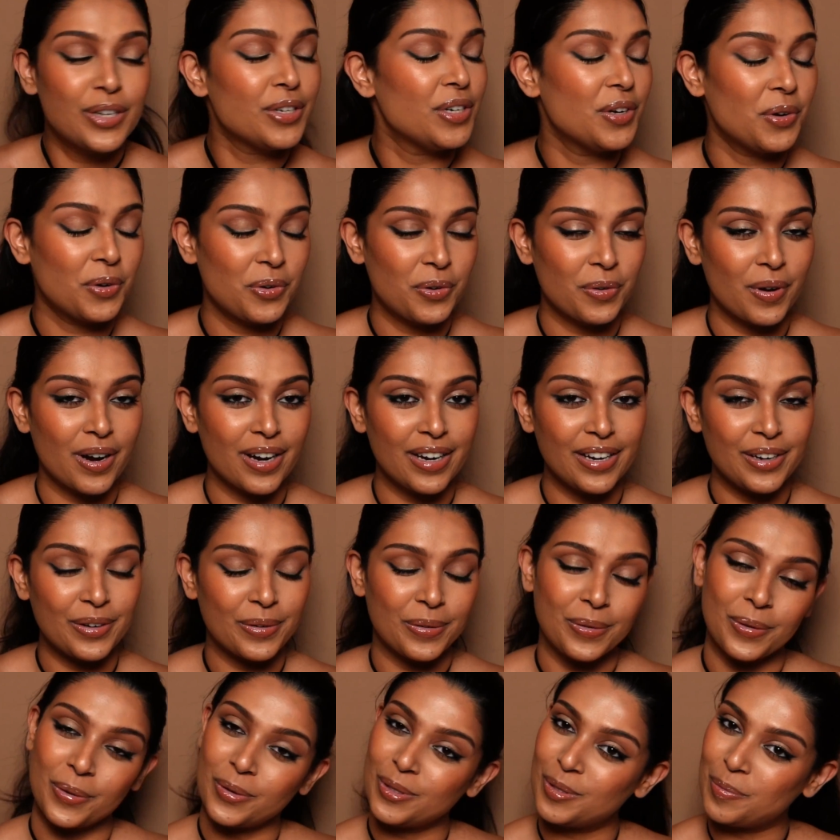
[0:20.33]
don't run into
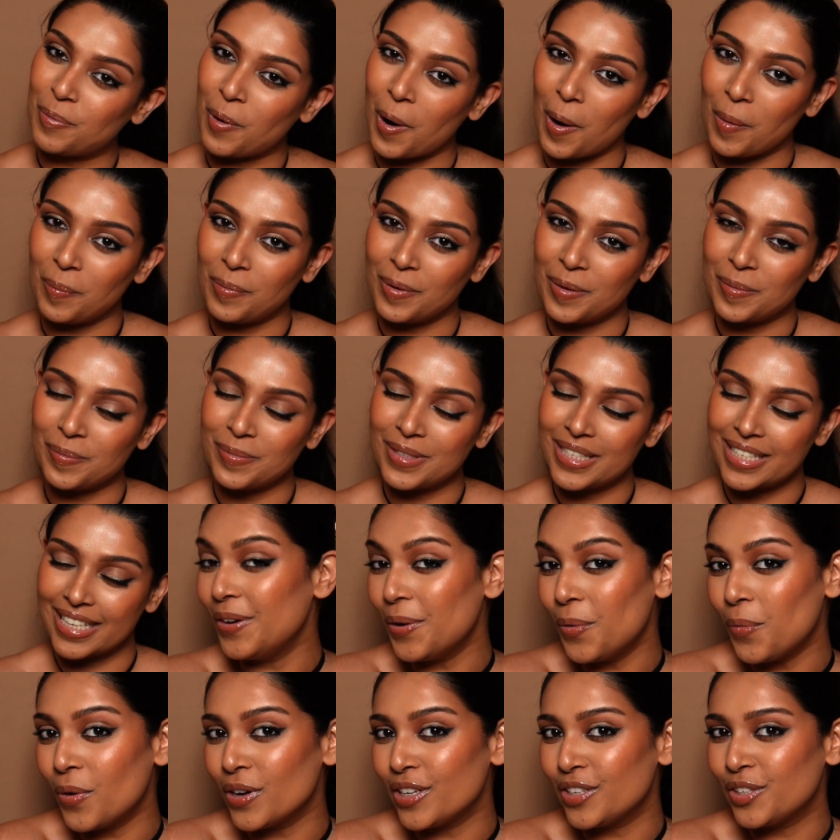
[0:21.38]
those problems. You
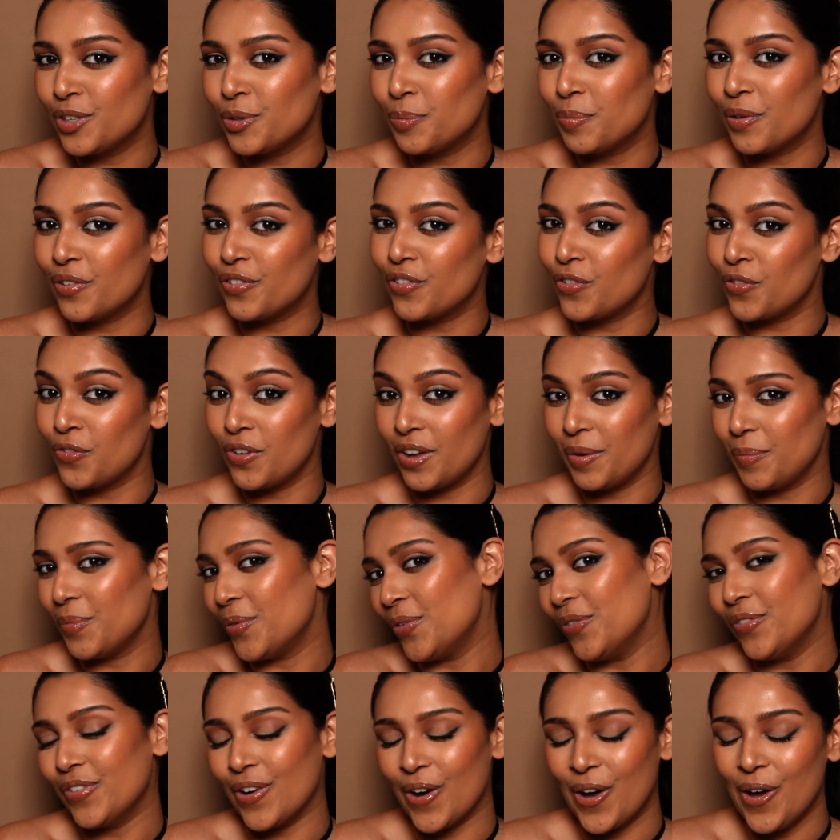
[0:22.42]
know what to do before we
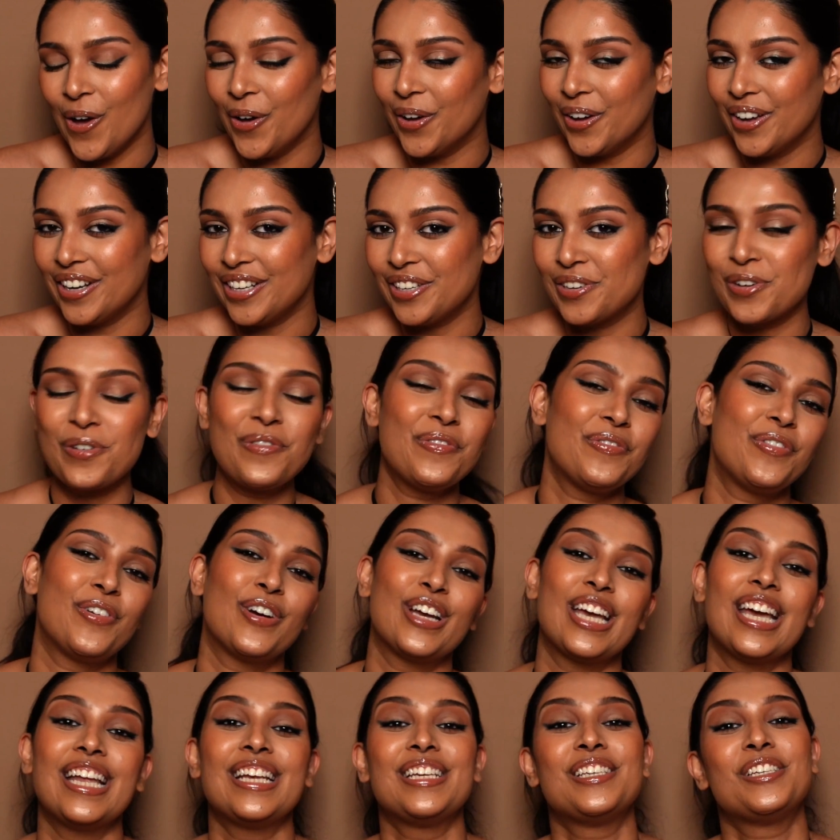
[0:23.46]
move on. Don't
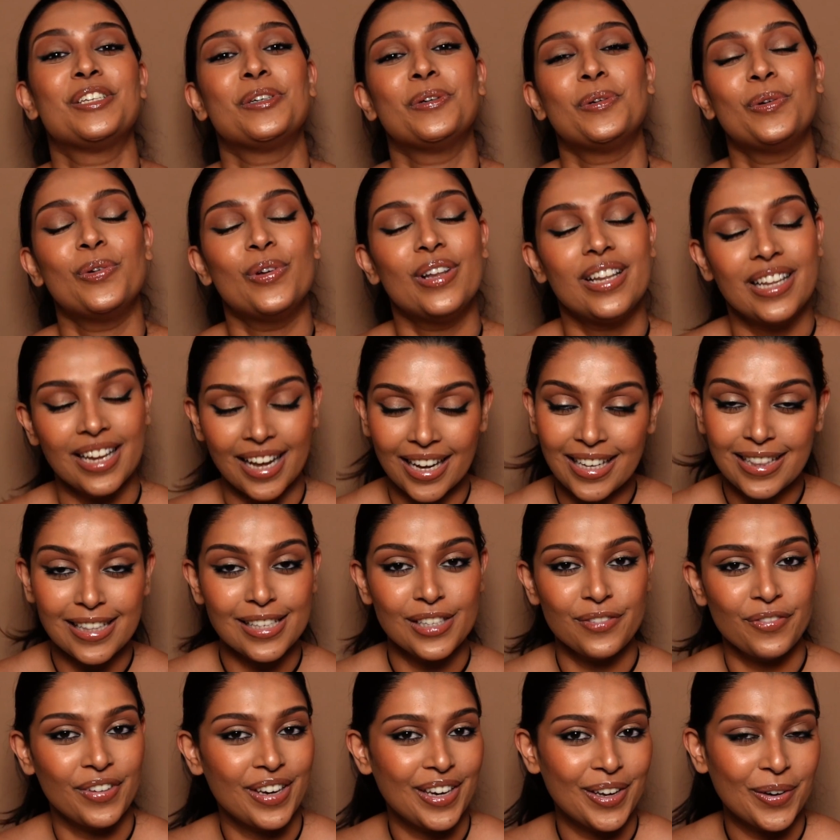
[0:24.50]
forget to like
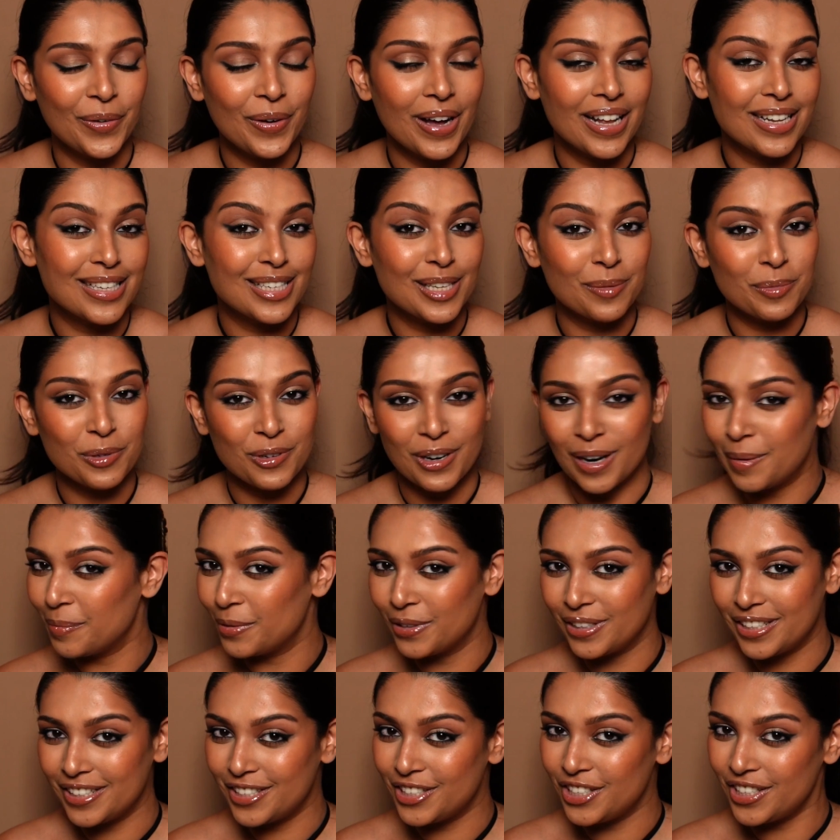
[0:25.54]
this video and subscribe to
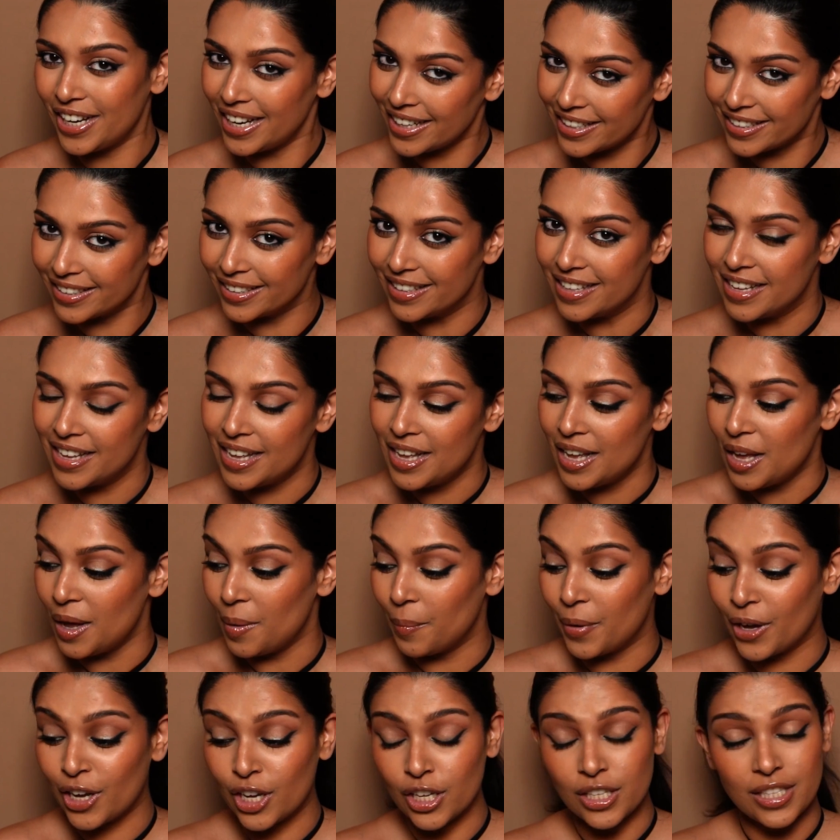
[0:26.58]
this channel
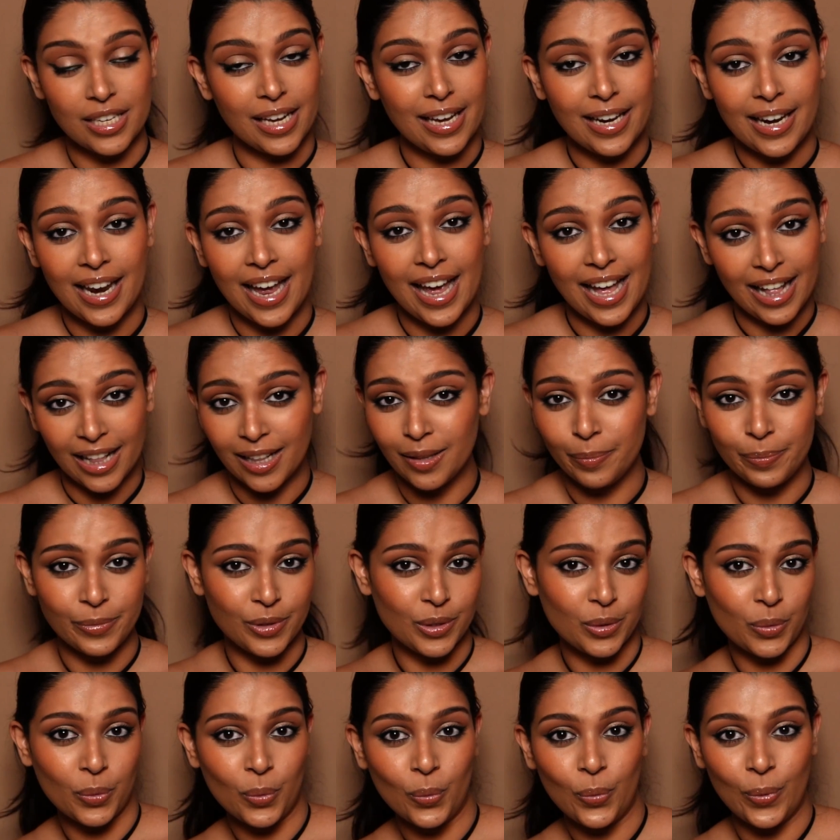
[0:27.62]
because it
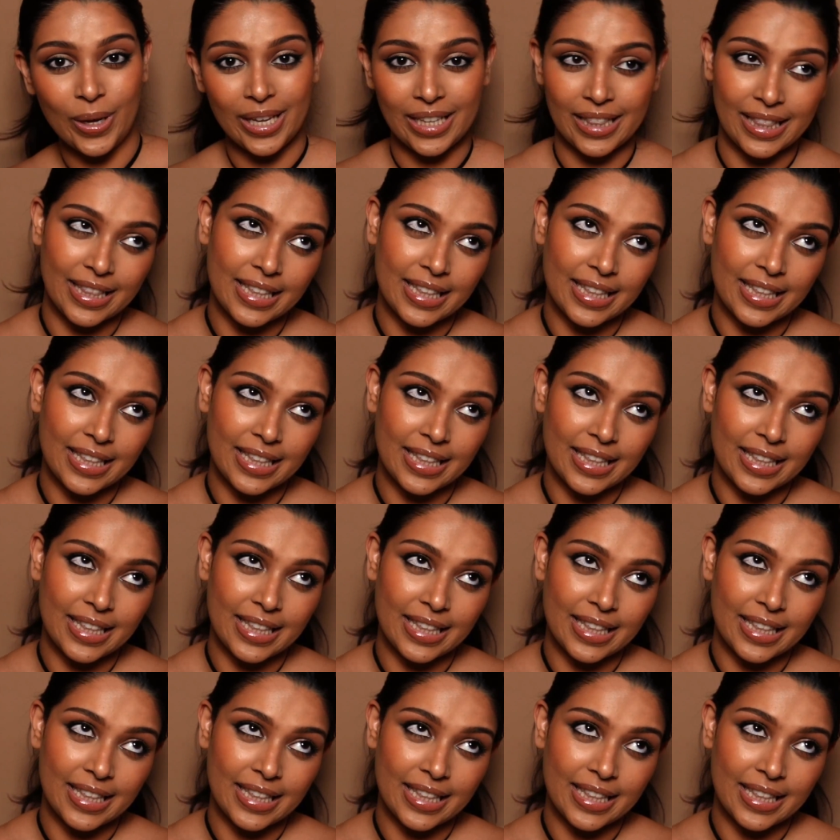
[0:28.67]
helps with